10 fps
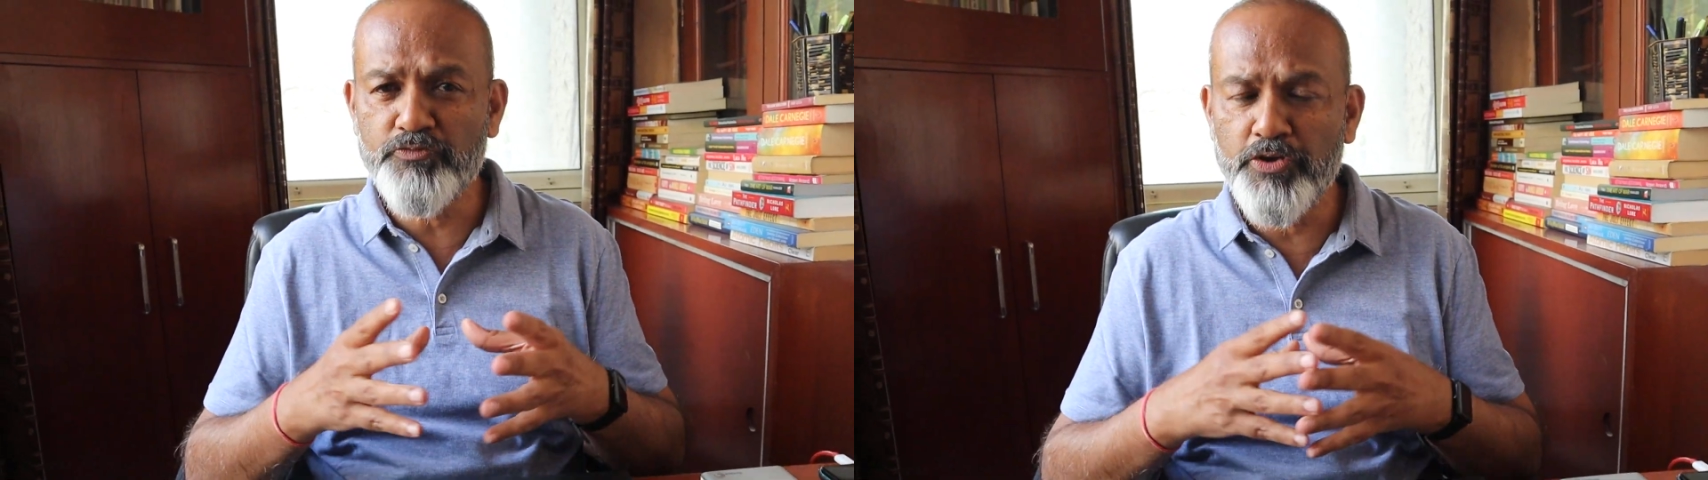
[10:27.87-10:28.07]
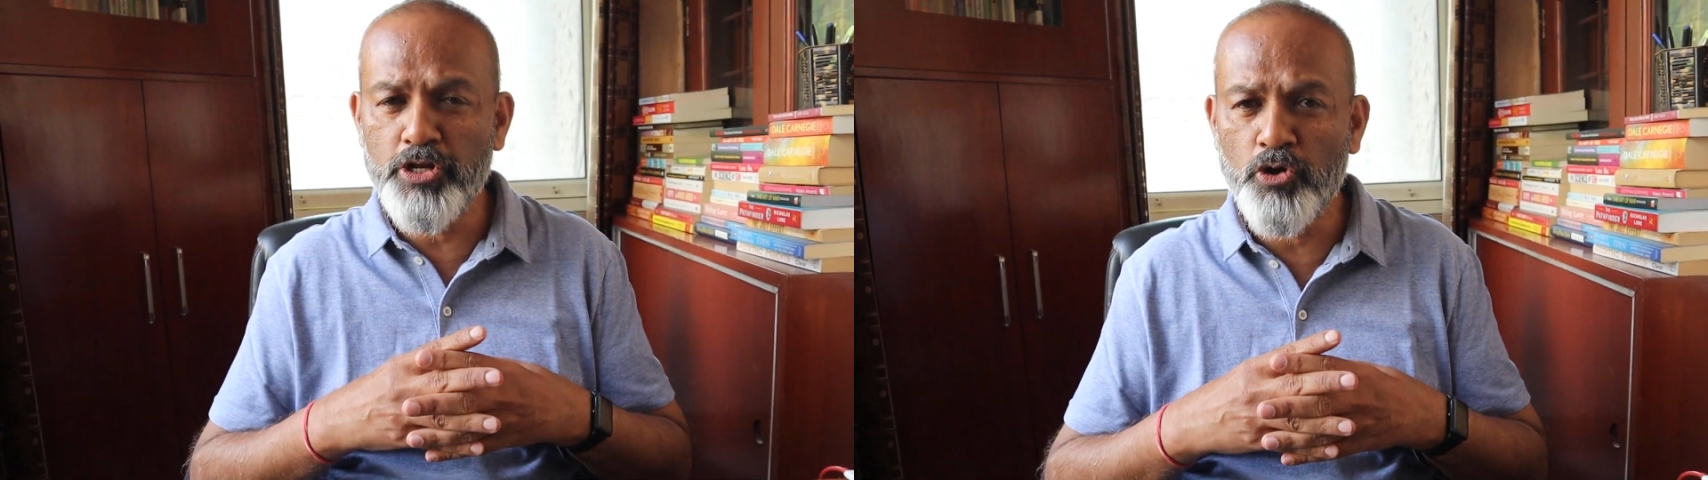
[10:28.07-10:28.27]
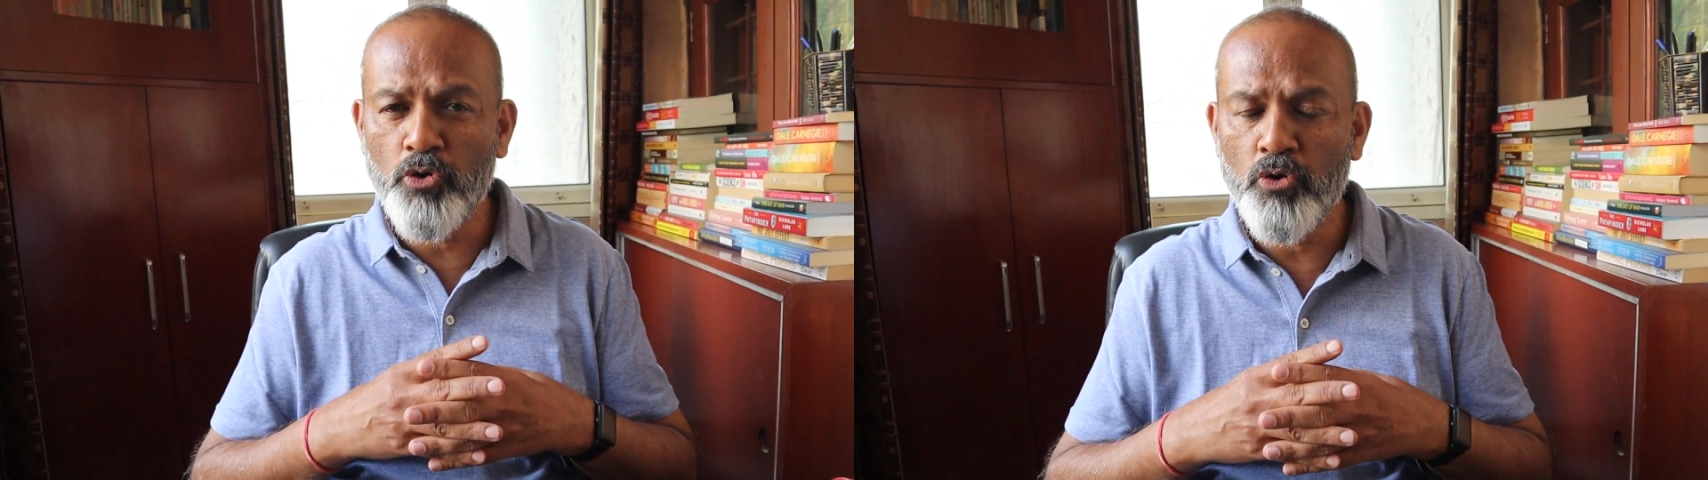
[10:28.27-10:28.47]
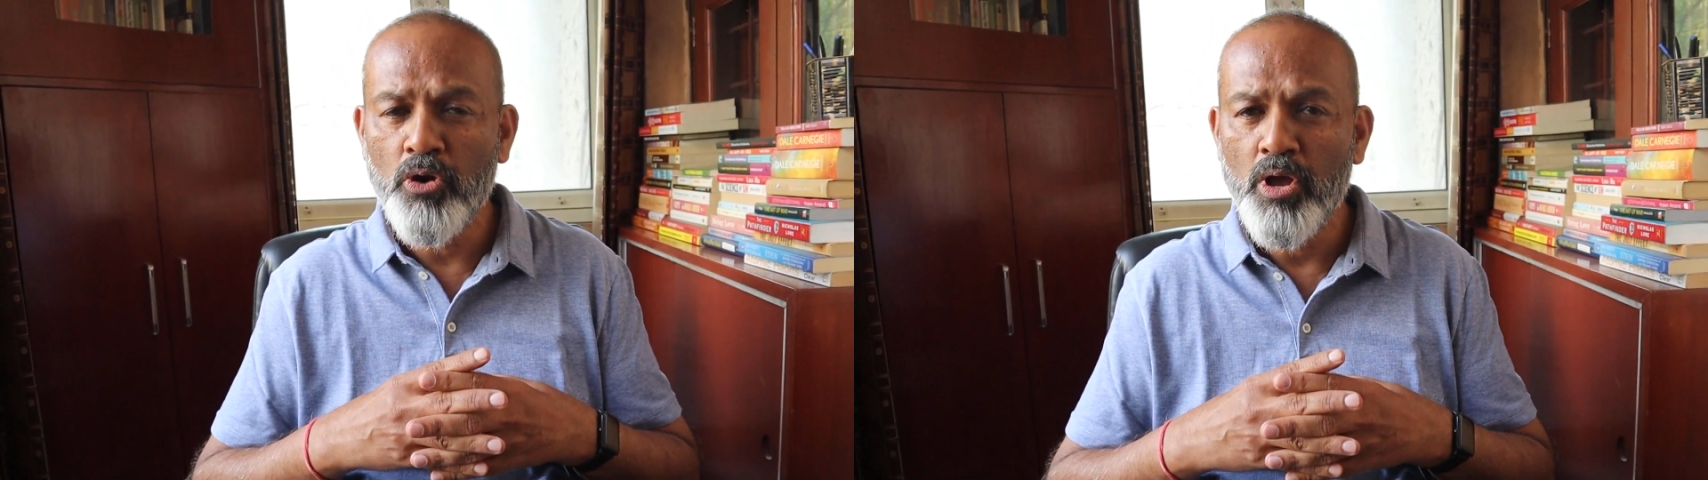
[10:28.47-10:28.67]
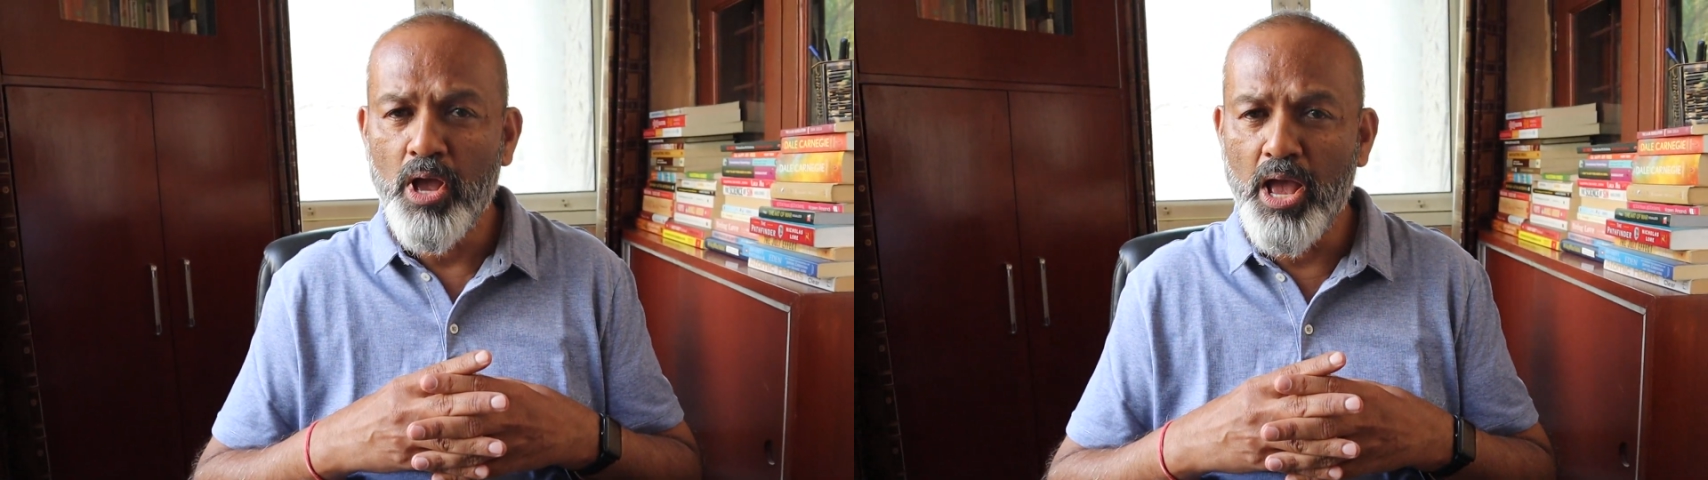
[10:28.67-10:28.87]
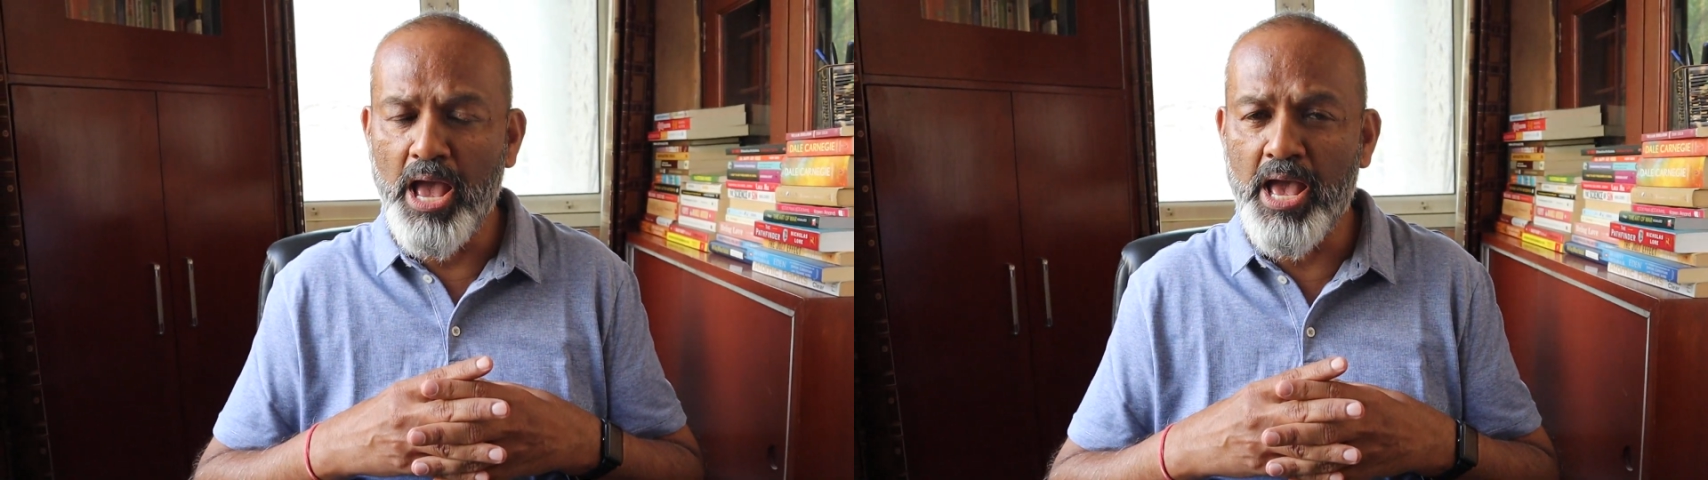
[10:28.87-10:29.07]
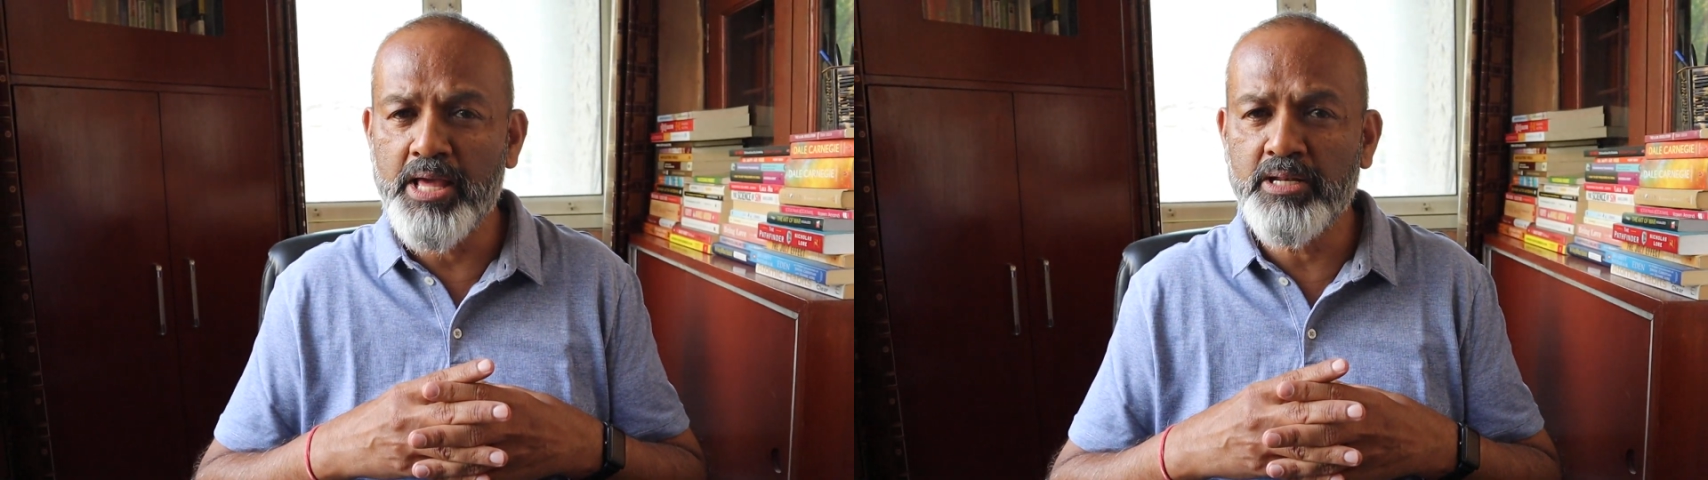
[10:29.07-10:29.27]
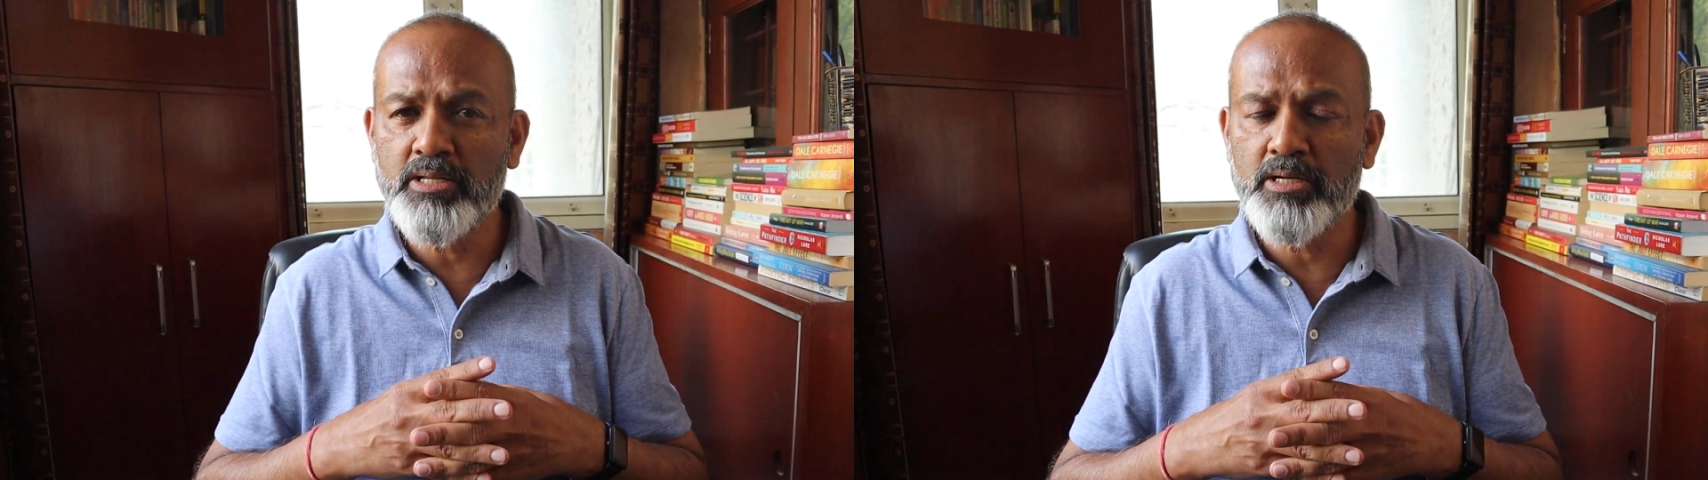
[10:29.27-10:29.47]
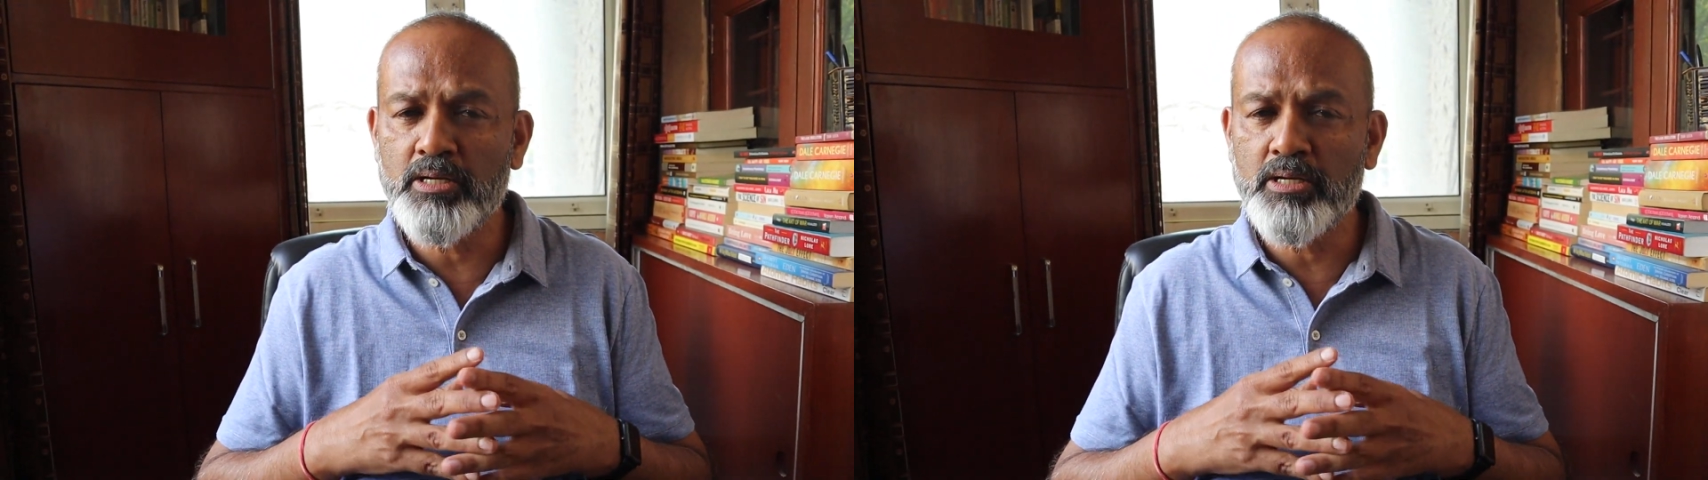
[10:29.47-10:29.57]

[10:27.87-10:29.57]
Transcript: video, and